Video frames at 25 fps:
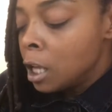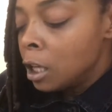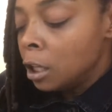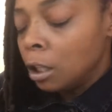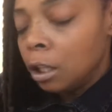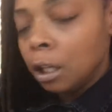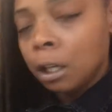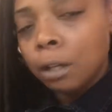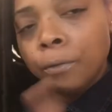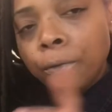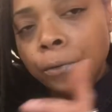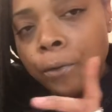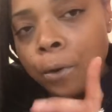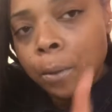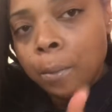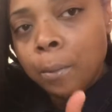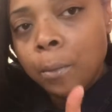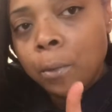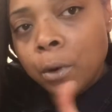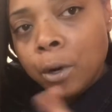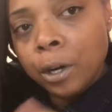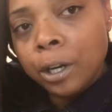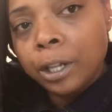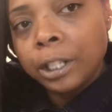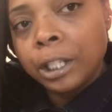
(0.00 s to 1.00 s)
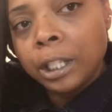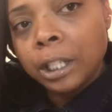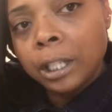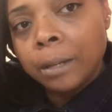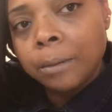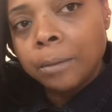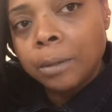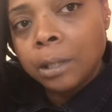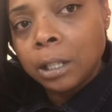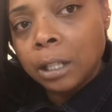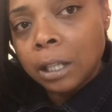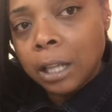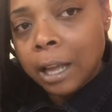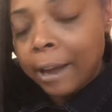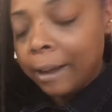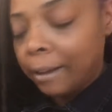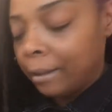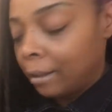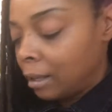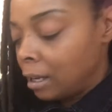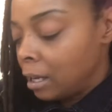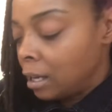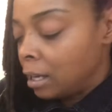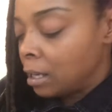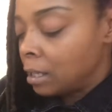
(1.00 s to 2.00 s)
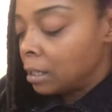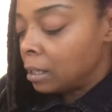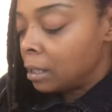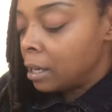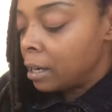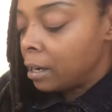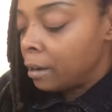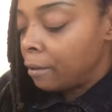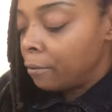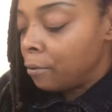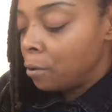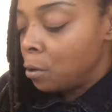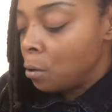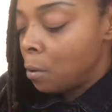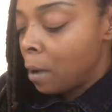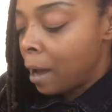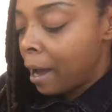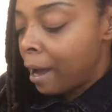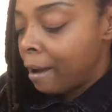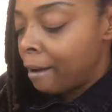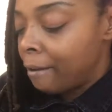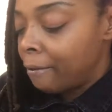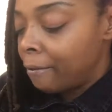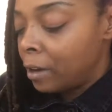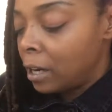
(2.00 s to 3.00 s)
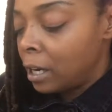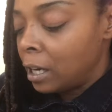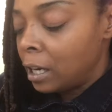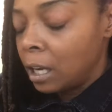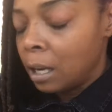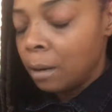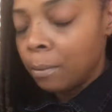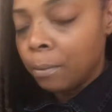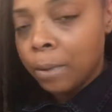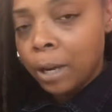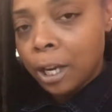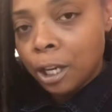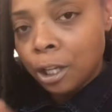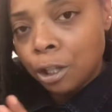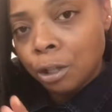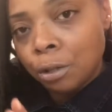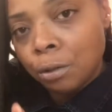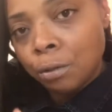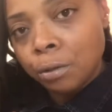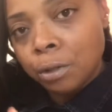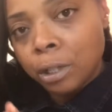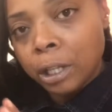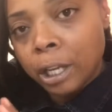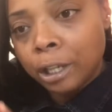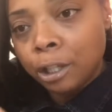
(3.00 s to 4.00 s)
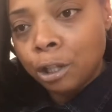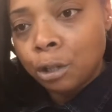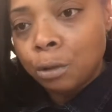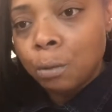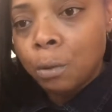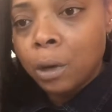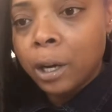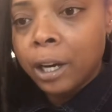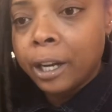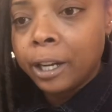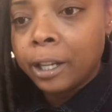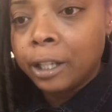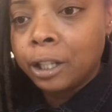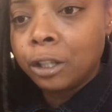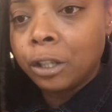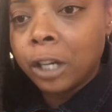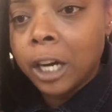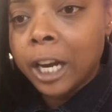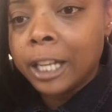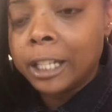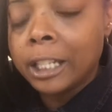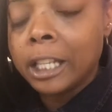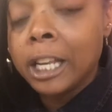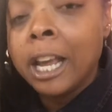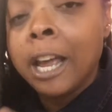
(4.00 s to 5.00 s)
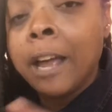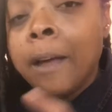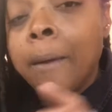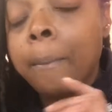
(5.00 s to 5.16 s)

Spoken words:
Look for more tips like these, and if you have any issues that you want to address,